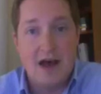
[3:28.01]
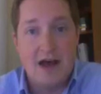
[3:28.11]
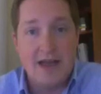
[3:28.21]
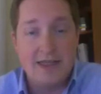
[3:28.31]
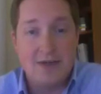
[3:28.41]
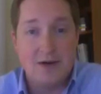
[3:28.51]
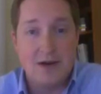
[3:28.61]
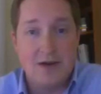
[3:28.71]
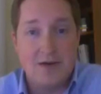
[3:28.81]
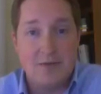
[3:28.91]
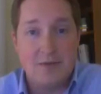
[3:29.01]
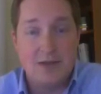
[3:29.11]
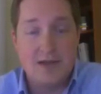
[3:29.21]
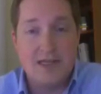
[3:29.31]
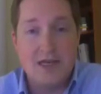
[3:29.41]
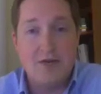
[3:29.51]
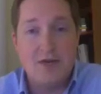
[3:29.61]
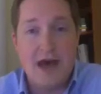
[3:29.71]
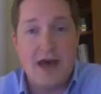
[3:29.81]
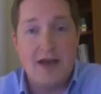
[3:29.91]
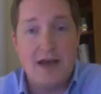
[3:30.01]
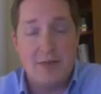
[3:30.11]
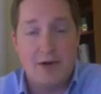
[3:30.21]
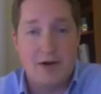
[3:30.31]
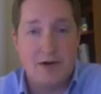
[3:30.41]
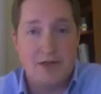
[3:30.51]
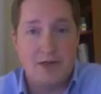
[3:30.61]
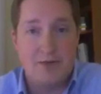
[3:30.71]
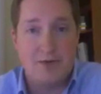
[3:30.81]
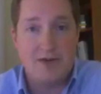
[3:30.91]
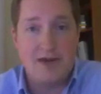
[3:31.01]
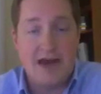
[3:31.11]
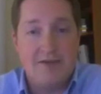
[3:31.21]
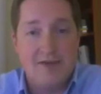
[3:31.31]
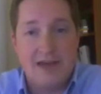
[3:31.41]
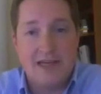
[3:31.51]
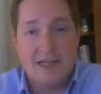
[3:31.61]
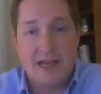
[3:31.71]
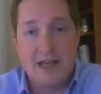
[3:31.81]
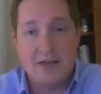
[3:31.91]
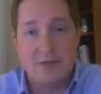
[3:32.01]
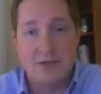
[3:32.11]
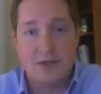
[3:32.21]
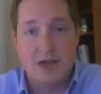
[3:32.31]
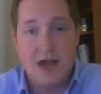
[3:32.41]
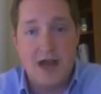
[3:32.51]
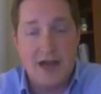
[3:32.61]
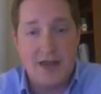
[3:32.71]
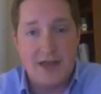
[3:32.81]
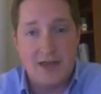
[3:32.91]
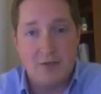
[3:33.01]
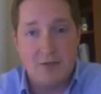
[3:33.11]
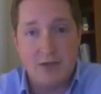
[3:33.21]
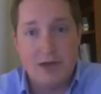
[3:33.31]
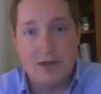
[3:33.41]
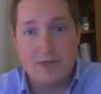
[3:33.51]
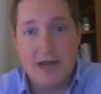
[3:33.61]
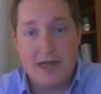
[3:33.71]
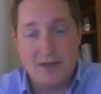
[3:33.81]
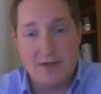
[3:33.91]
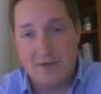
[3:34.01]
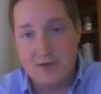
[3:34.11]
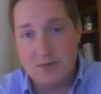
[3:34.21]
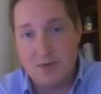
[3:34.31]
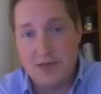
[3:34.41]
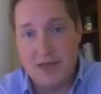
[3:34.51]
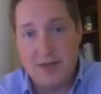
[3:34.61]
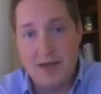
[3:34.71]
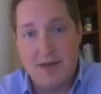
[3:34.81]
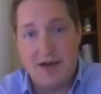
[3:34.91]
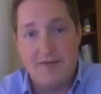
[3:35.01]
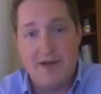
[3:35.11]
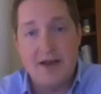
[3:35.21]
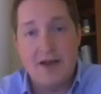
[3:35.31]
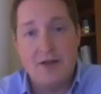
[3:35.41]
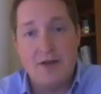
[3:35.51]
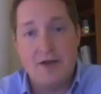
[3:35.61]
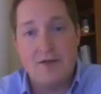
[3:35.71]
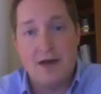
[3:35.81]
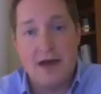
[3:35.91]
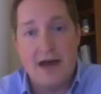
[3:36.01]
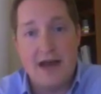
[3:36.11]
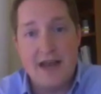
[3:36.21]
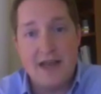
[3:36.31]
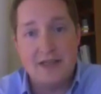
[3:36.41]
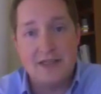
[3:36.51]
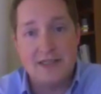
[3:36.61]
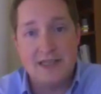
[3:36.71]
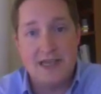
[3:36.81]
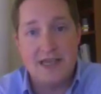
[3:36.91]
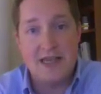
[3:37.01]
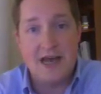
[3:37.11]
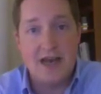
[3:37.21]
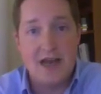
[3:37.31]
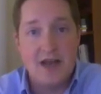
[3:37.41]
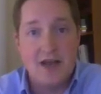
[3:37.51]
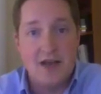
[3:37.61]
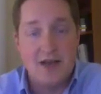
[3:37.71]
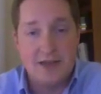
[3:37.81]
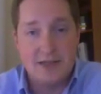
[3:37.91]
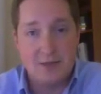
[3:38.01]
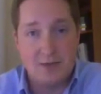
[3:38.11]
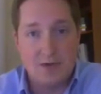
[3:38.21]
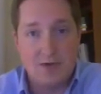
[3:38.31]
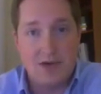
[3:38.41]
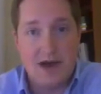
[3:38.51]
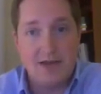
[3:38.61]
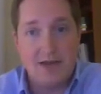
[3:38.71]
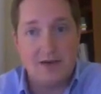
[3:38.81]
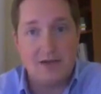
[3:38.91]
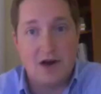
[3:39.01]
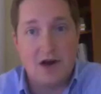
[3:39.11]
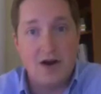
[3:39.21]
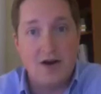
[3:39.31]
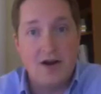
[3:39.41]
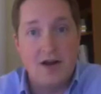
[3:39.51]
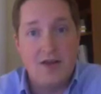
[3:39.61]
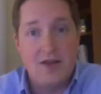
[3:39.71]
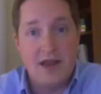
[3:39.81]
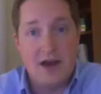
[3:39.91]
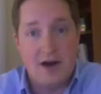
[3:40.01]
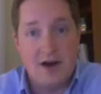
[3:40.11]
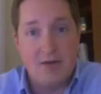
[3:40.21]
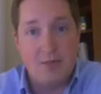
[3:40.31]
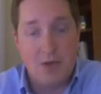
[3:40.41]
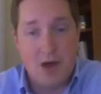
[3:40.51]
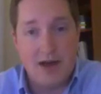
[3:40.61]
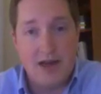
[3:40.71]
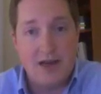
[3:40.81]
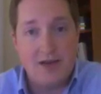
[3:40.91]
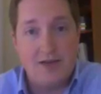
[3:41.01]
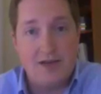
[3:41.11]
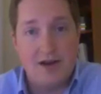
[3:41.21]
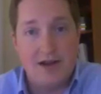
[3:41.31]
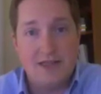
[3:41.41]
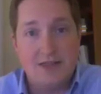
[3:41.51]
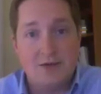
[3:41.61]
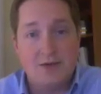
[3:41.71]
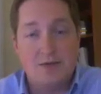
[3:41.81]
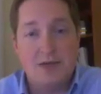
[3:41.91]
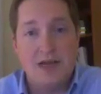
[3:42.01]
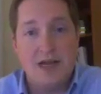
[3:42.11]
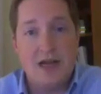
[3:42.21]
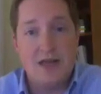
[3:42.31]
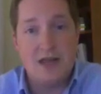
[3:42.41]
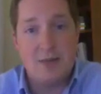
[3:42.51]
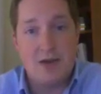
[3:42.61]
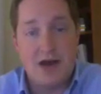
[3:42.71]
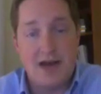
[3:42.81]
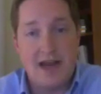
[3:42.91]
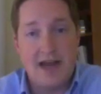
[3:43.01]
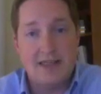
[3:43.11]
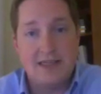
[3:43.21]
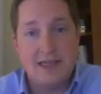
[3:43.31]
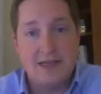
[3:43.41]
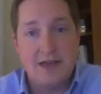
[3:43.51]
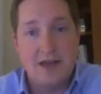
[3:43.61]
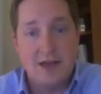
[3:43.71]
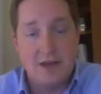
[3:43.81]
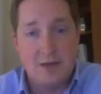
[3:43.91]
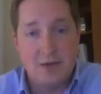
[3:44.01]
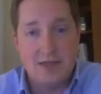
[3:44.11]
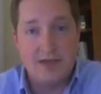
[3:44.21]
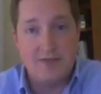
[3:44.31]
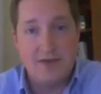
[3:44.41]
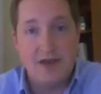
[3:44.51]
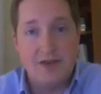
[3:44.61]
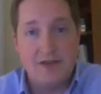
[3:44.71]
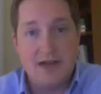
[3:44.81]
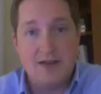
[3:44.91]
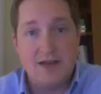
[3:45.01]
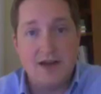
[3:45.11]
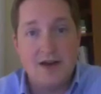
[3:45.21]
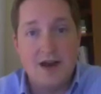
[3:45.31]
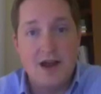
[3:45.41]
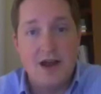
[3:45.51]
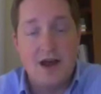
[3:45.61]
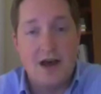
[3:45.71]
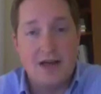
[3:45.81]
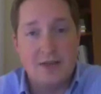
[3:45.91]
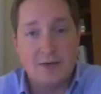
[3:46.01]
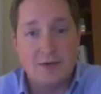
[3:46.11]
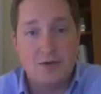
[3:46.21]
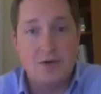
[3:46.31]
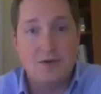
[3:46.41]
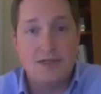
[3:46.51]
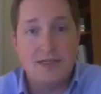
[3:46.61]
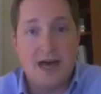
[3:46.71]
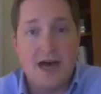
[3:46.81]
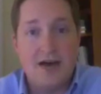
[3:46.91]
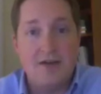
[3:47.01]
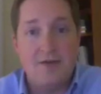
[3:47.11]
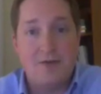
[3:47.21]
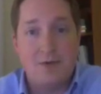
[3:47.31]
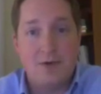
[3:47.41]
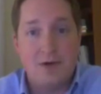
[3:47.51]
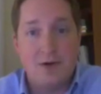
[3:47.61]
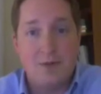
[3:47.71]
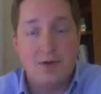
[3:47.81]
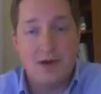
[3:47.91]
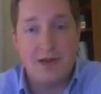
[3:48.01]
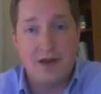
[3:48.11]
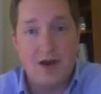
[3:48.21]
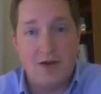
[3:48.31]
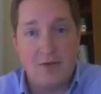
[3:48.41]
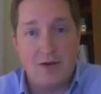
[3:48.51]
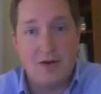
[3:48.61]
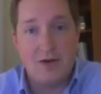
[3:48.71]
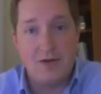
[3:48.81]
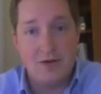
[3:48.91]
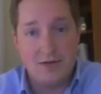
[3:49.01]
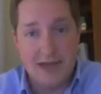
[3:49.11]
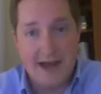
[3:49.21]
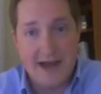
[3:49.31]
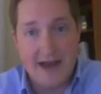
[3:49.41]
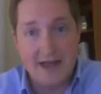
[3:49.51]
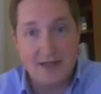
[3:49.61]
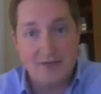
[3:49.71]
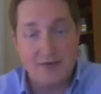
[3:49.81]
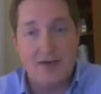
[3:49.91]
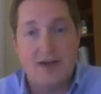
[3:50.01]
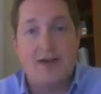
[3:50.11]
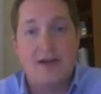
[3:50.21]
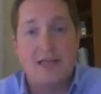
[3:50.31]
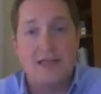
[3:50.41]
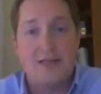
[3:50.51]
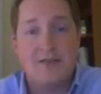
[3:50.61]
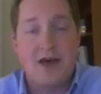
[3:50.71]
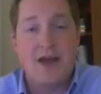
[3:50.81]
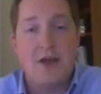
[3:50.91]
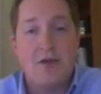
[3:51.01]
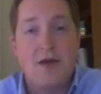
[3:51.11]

he's going to continue that in a partnership with Advertising Age, which I think really goes back to the first point that I made about value. Ad Age is seeing that this is where the thought leaders are. They are blogging, they're in social media, they're podcasting, they're posting videos out there. So kudos to Todd for putting in the hard work. Kudos to Ad Age for recognizing the value.